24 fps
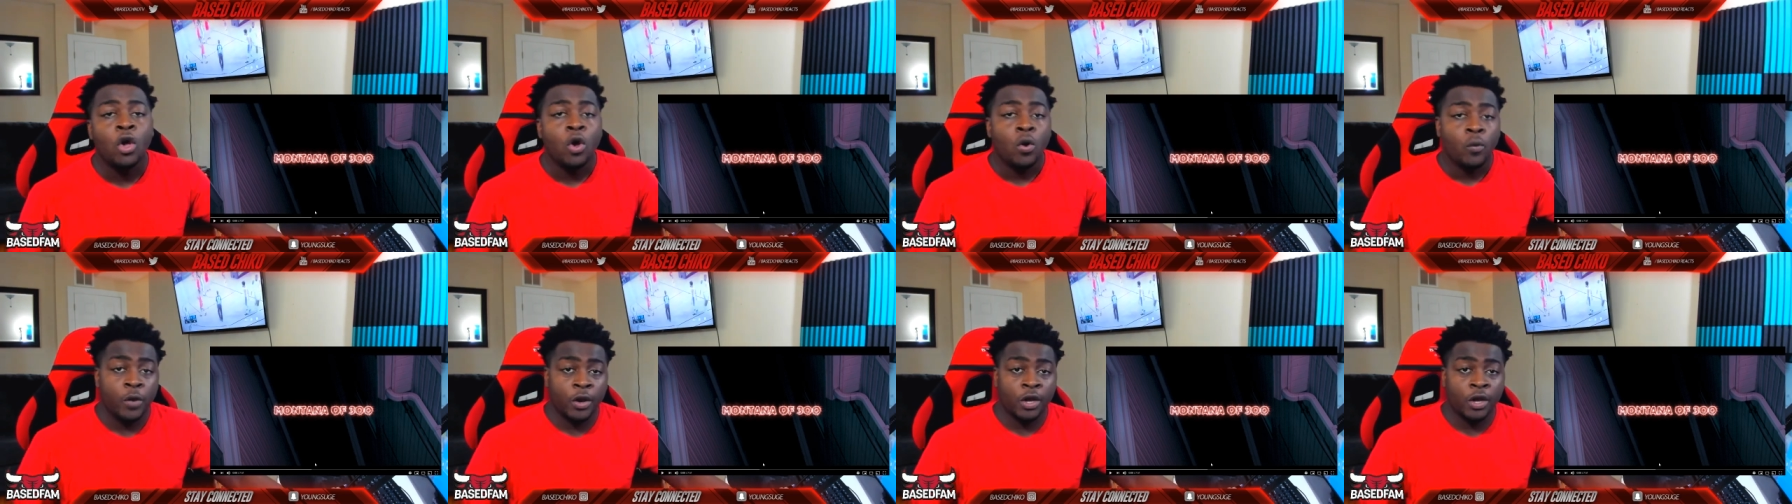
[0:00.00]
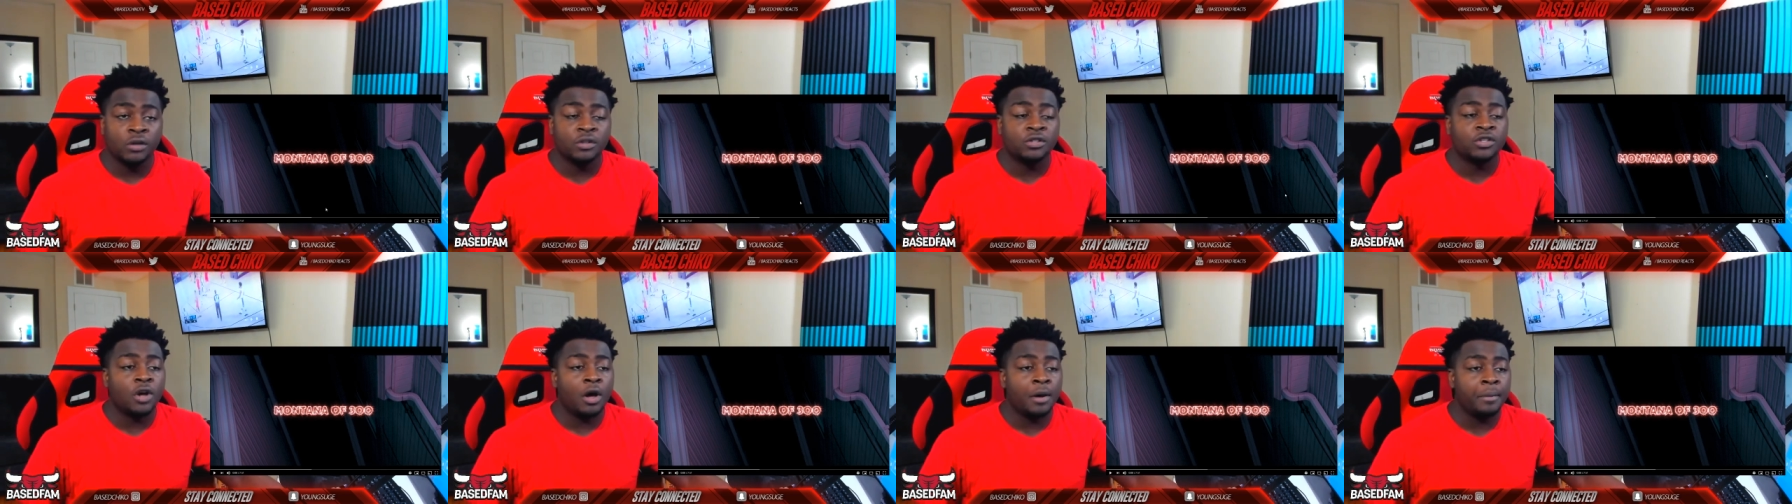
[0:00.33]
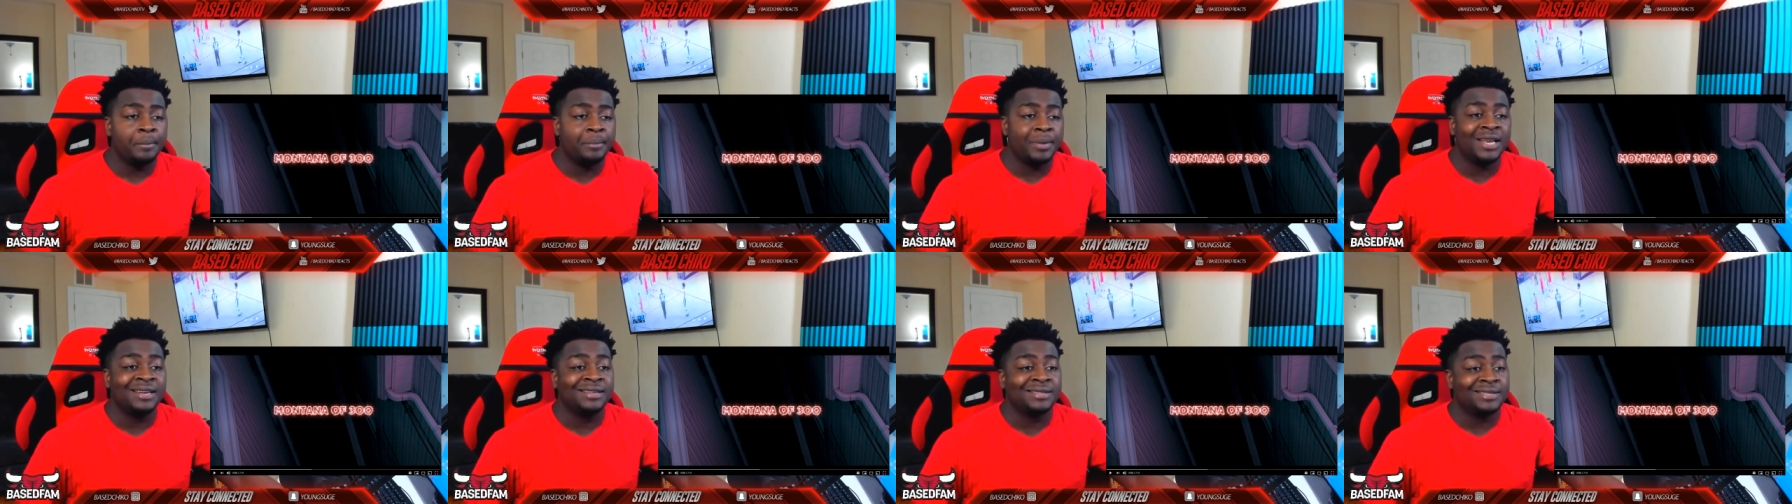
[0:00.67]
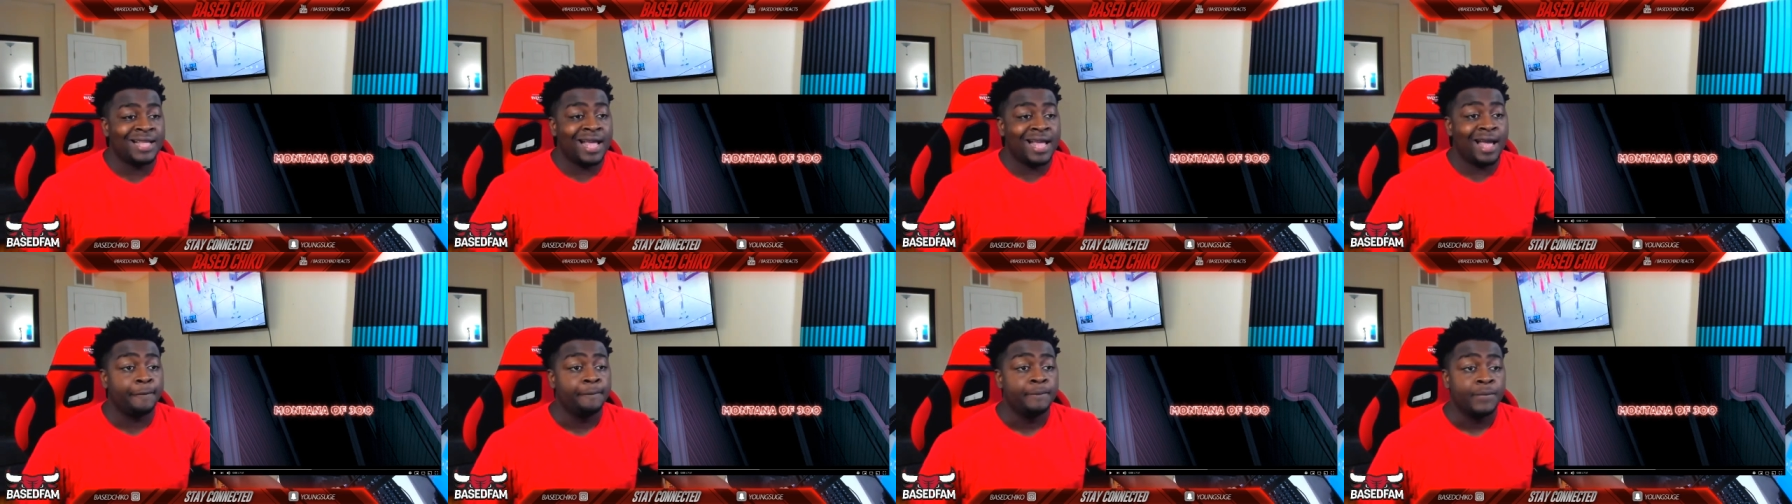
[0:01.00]
We're going to talk business.
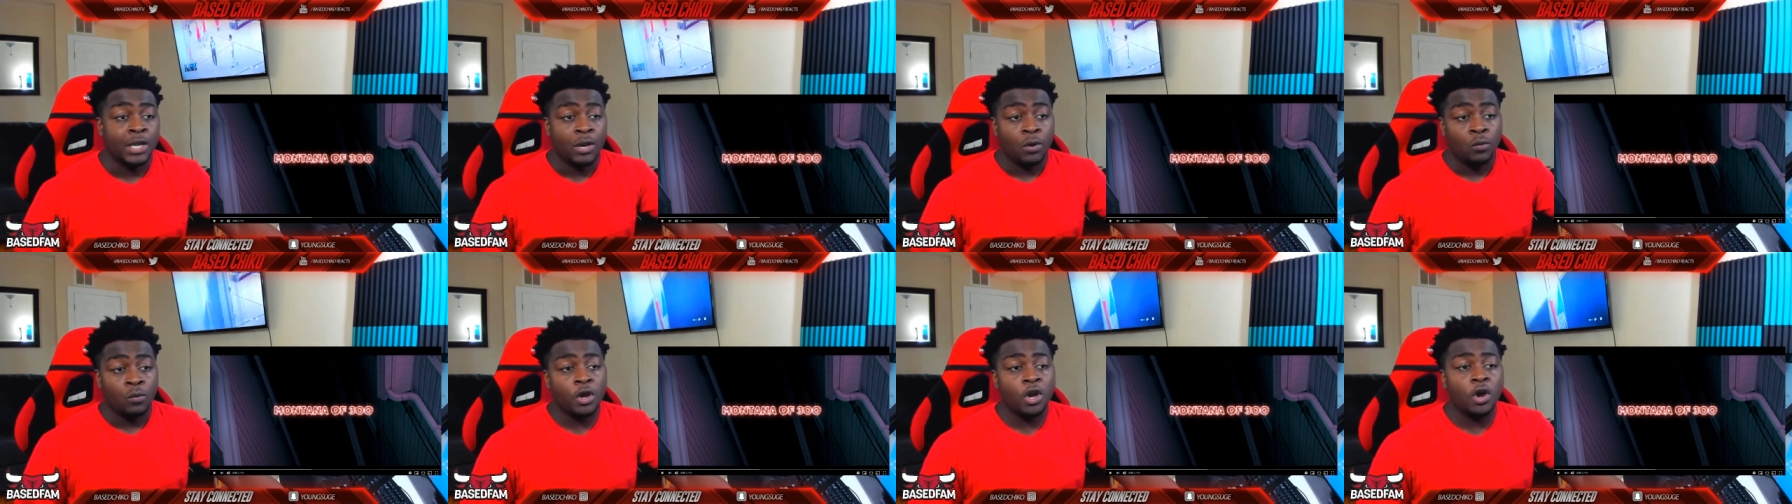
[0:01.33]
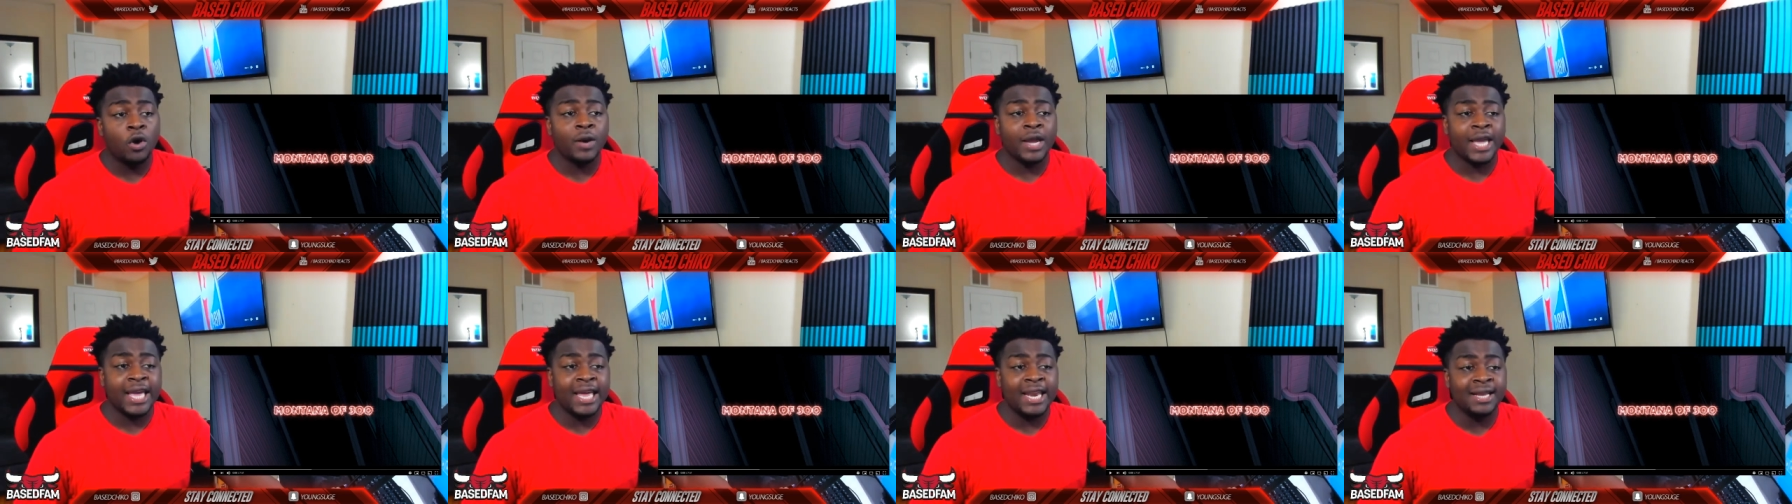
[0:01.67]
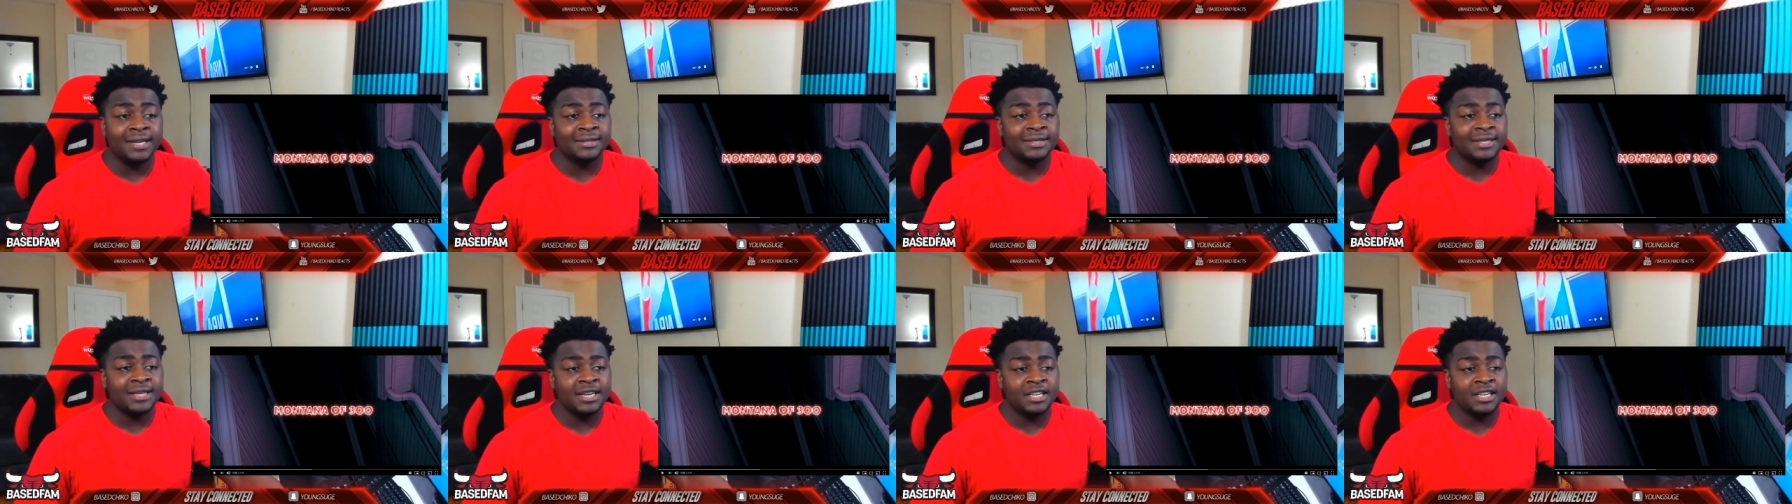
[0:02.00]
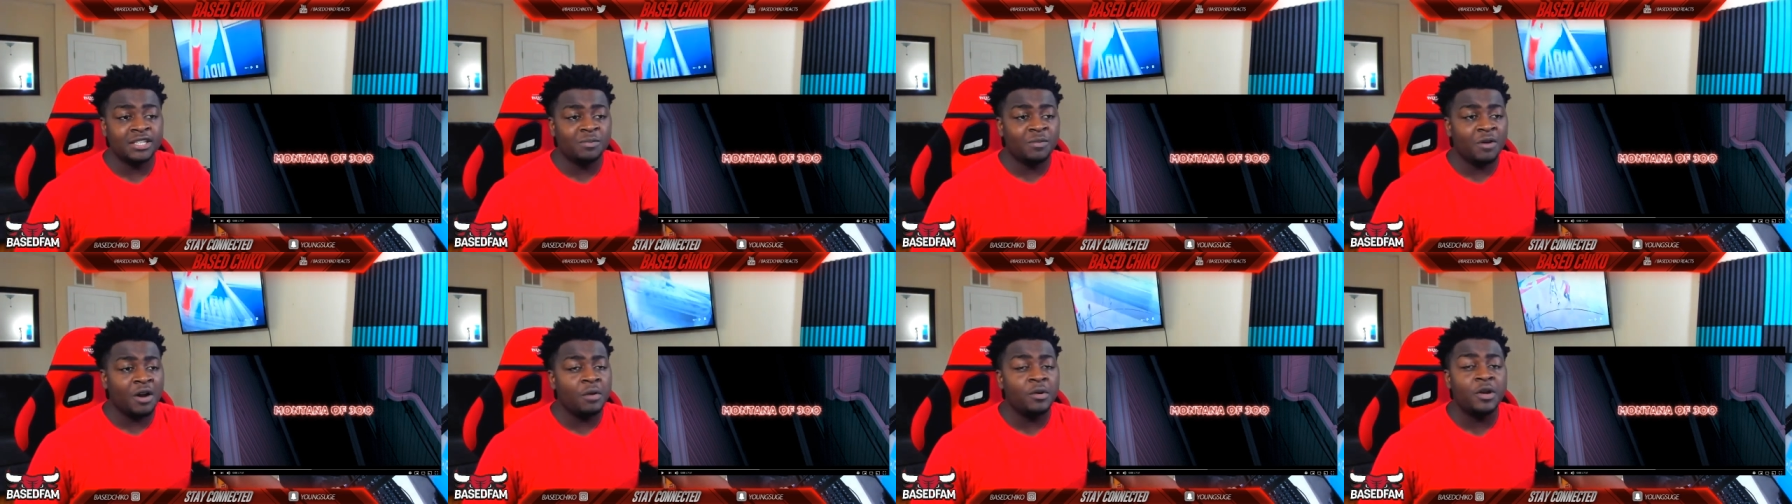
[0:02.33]
Now, we're going to get into this, bro.